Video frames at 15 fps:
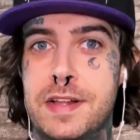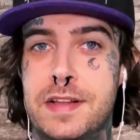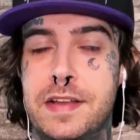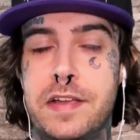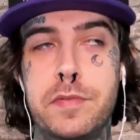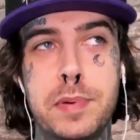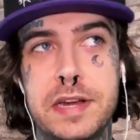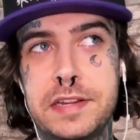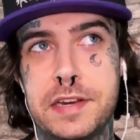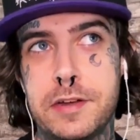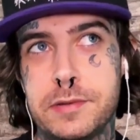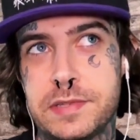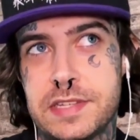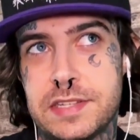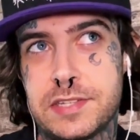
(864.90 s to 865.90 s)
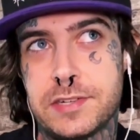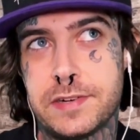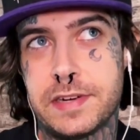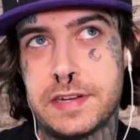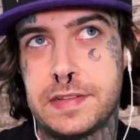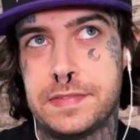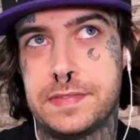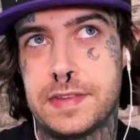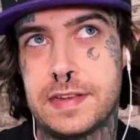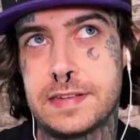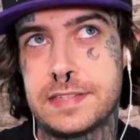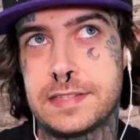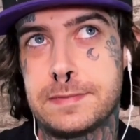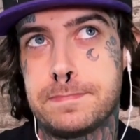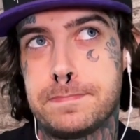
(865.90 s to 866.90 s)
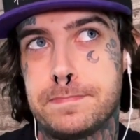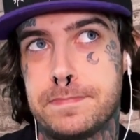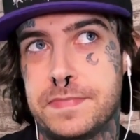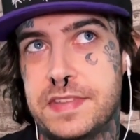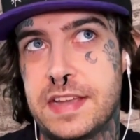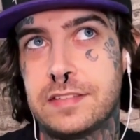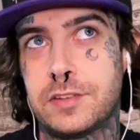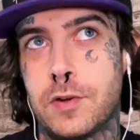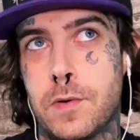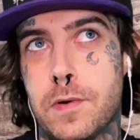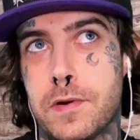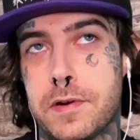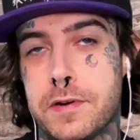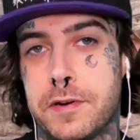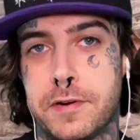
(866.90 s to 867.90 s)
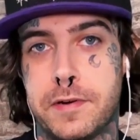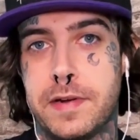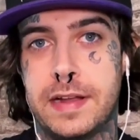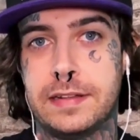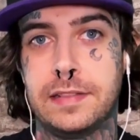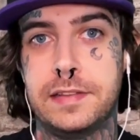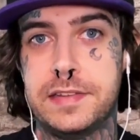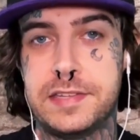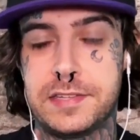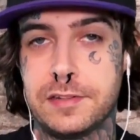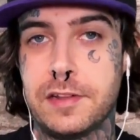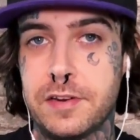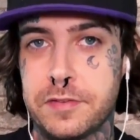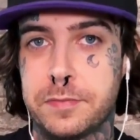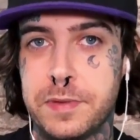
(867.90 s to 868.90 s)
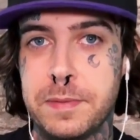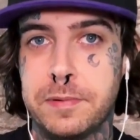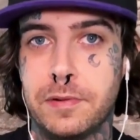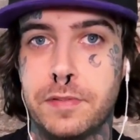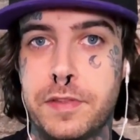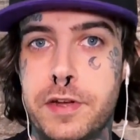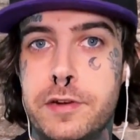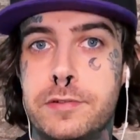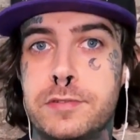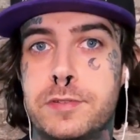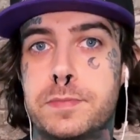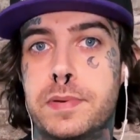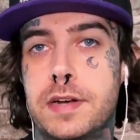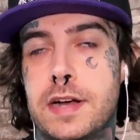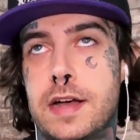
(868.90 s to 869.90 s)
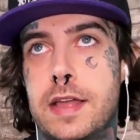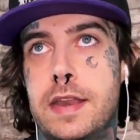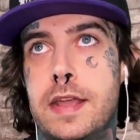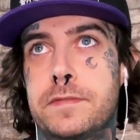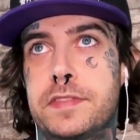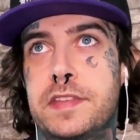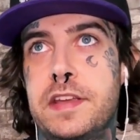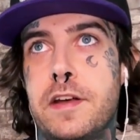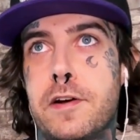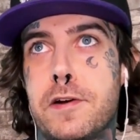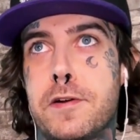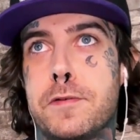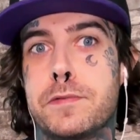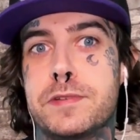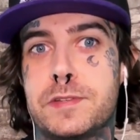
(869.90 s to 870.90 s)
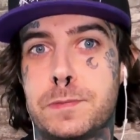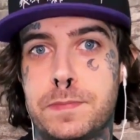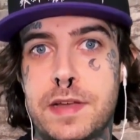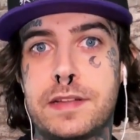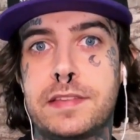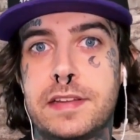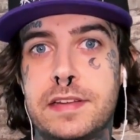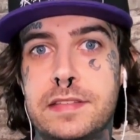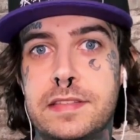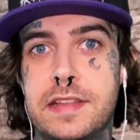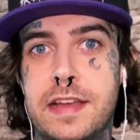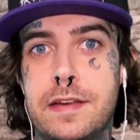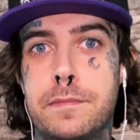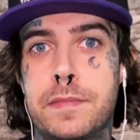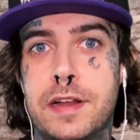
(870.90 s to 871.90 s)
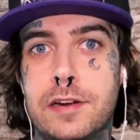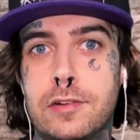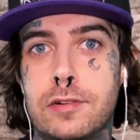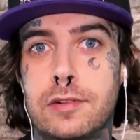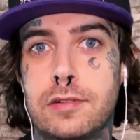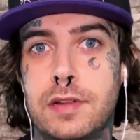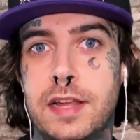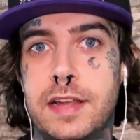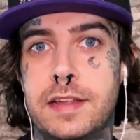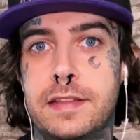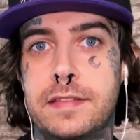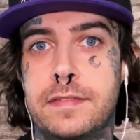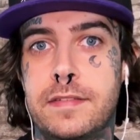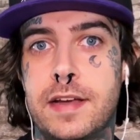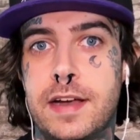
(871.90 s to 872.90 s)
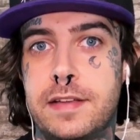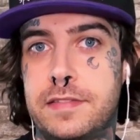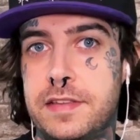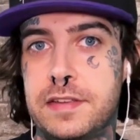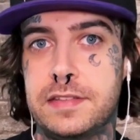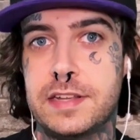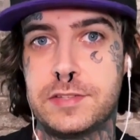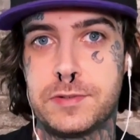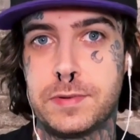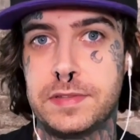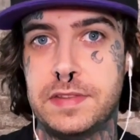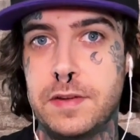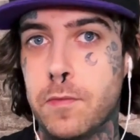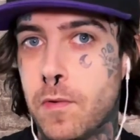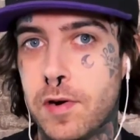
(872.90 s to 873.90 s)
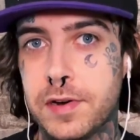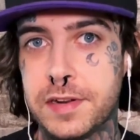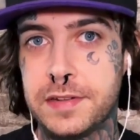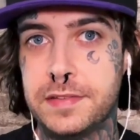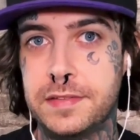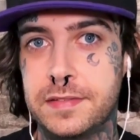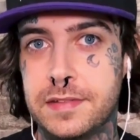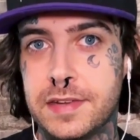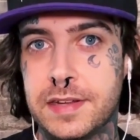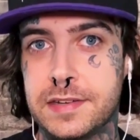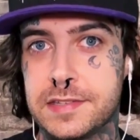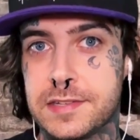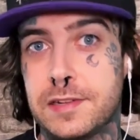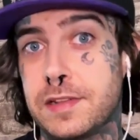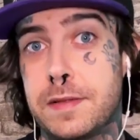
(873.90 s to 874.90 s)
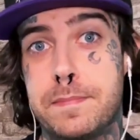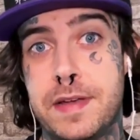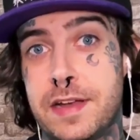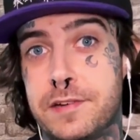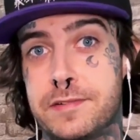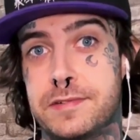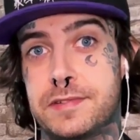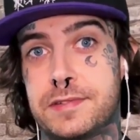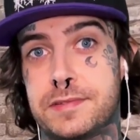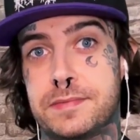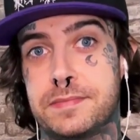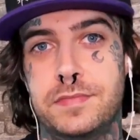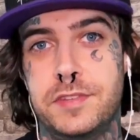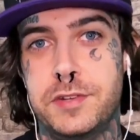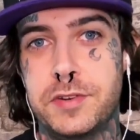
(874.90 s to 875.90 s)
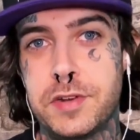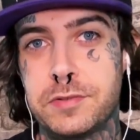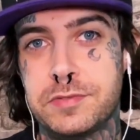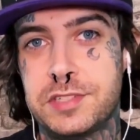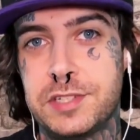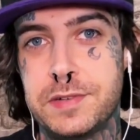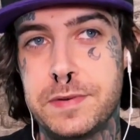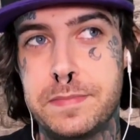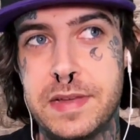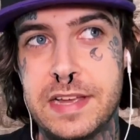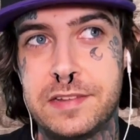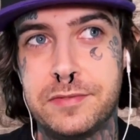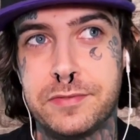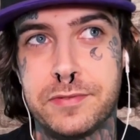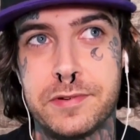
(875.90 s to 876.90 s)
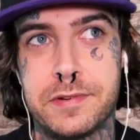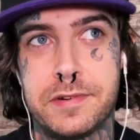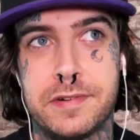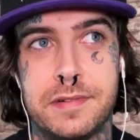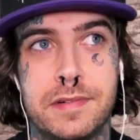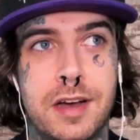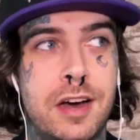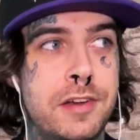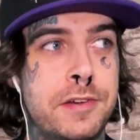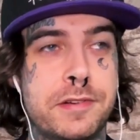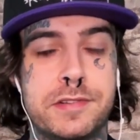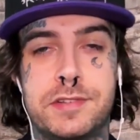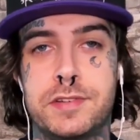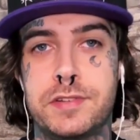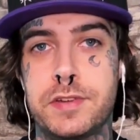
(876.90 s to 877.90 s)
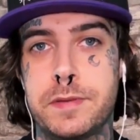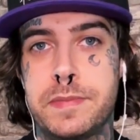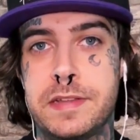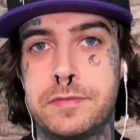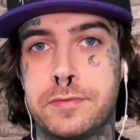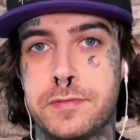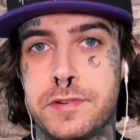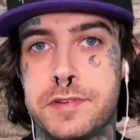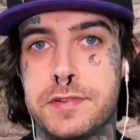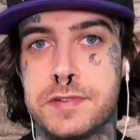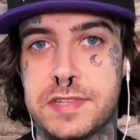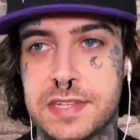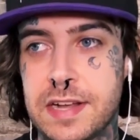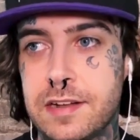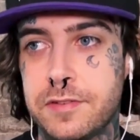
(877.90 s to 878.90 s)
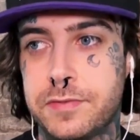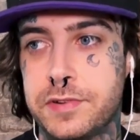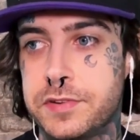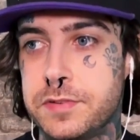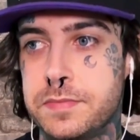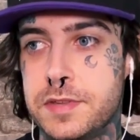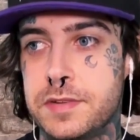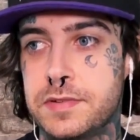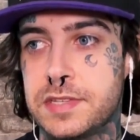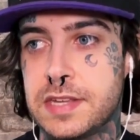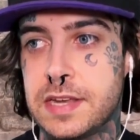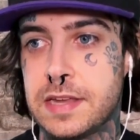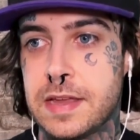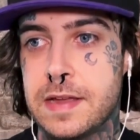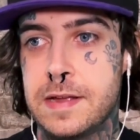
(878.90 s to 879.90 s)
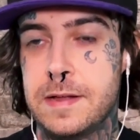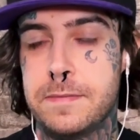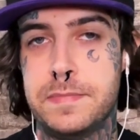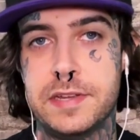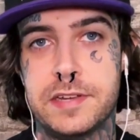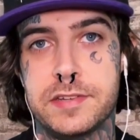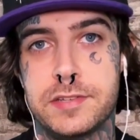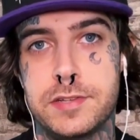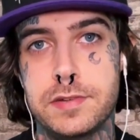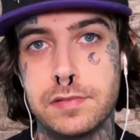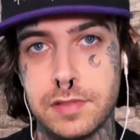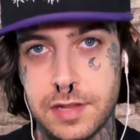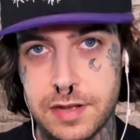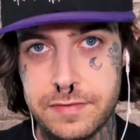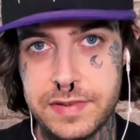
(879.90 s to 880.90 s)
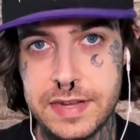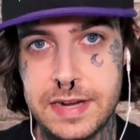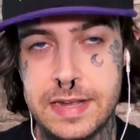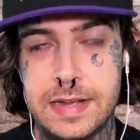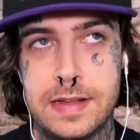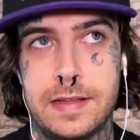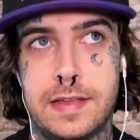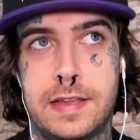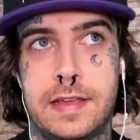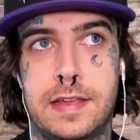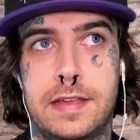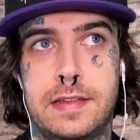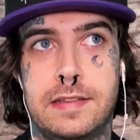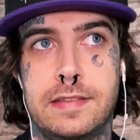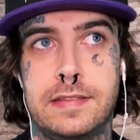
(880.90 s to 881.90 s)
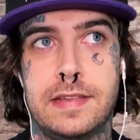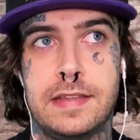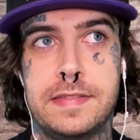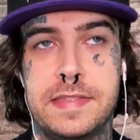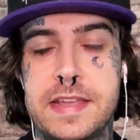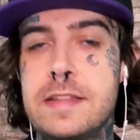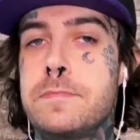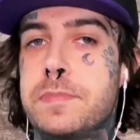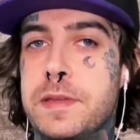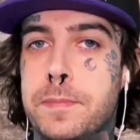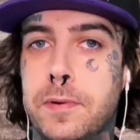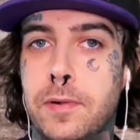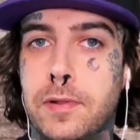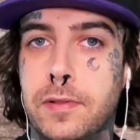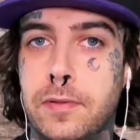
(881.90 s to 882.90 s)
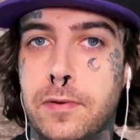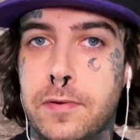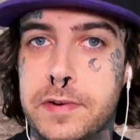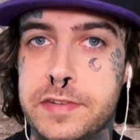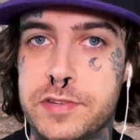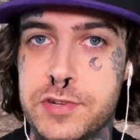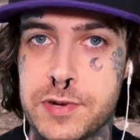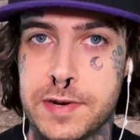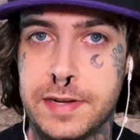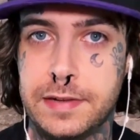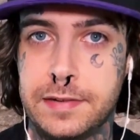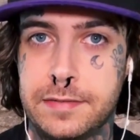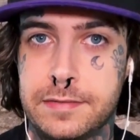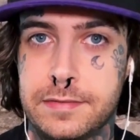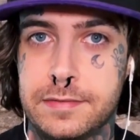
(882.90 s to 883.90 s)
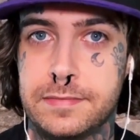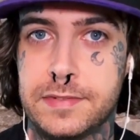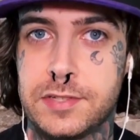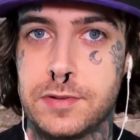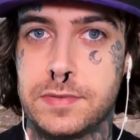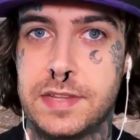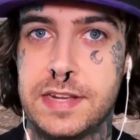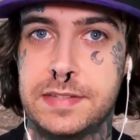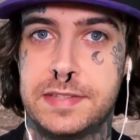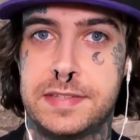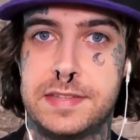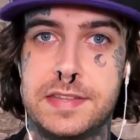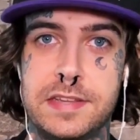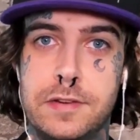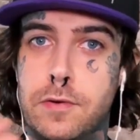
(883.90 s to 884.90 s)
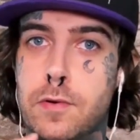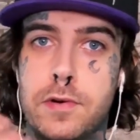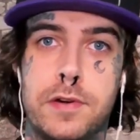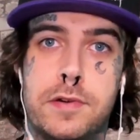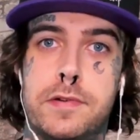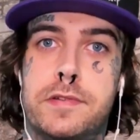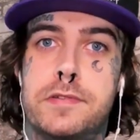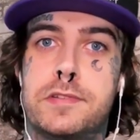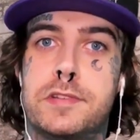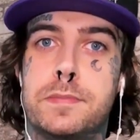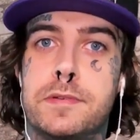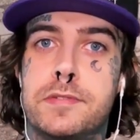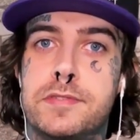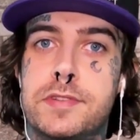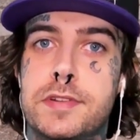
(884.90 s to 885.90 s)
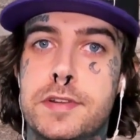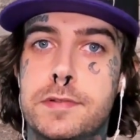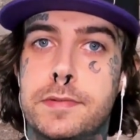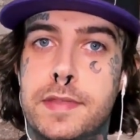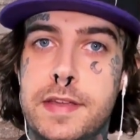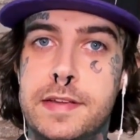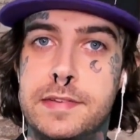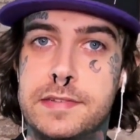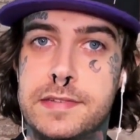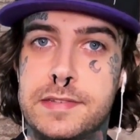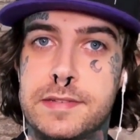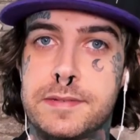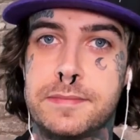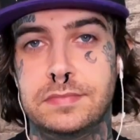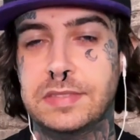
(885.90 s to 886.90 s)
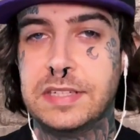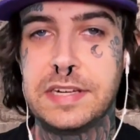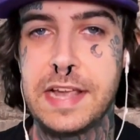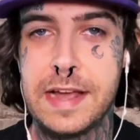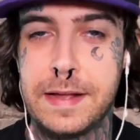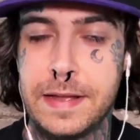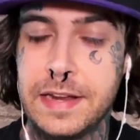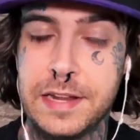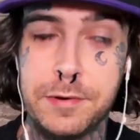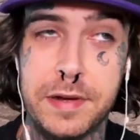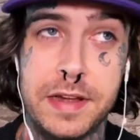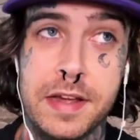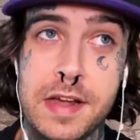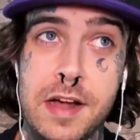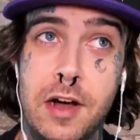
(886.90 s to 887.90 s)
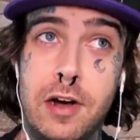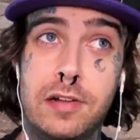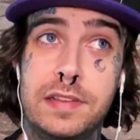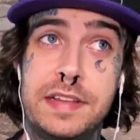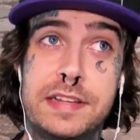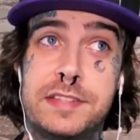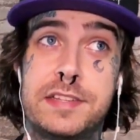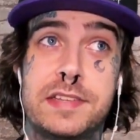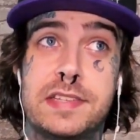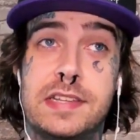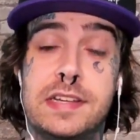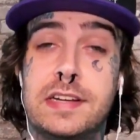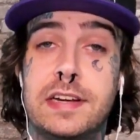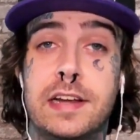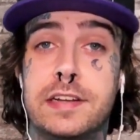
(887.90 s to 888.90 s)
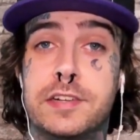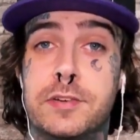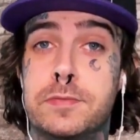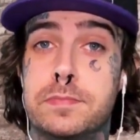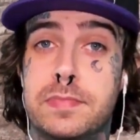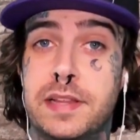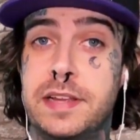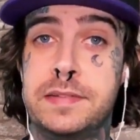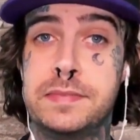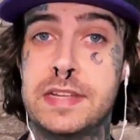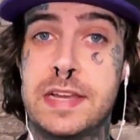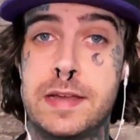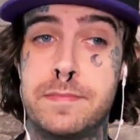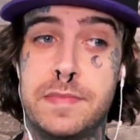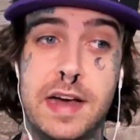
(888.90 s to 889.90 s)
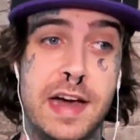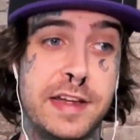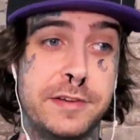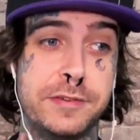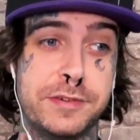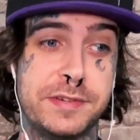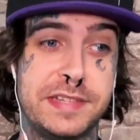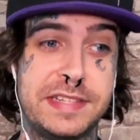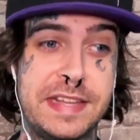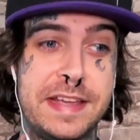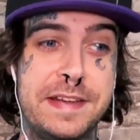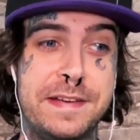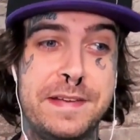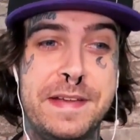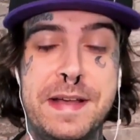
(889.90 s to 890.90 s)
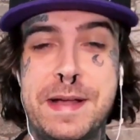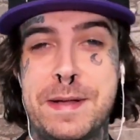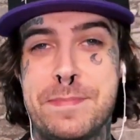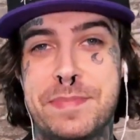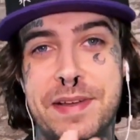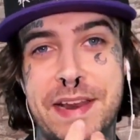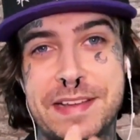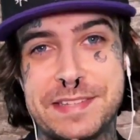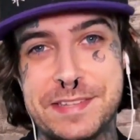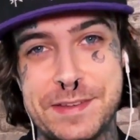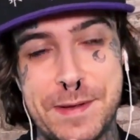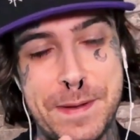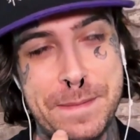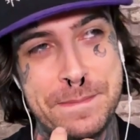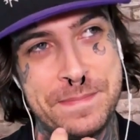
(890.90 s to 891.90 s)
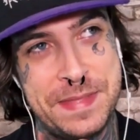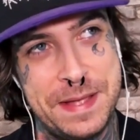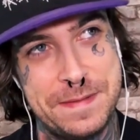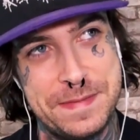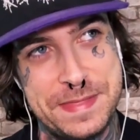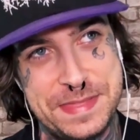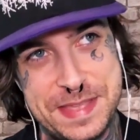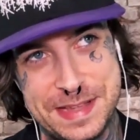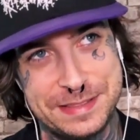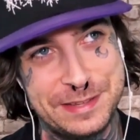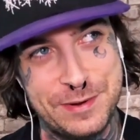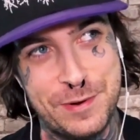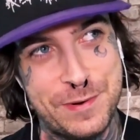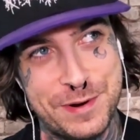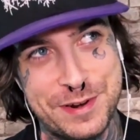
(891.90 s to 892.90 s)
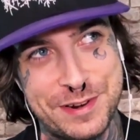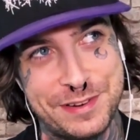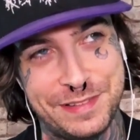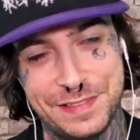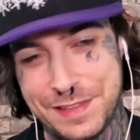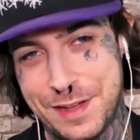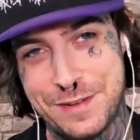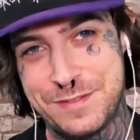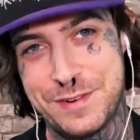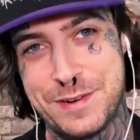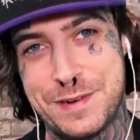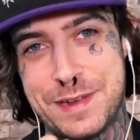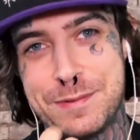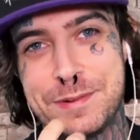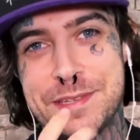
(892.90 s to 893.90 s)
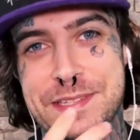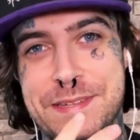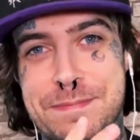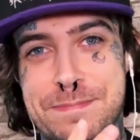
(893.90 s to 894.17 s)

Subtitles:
Everybody knows they started as deathcore, or at least a lot of people knows, but they are respected in death metal, and I think that's what they wanted, and it's all that matters. You don't do a band for others, you do a band for yourself, you do music because you love it, and then people are enjoying. So that's the order you're supposed to do things. But yeah, anyway, all that to say that I don't blame them, I understand, but as a deathcore lover, it was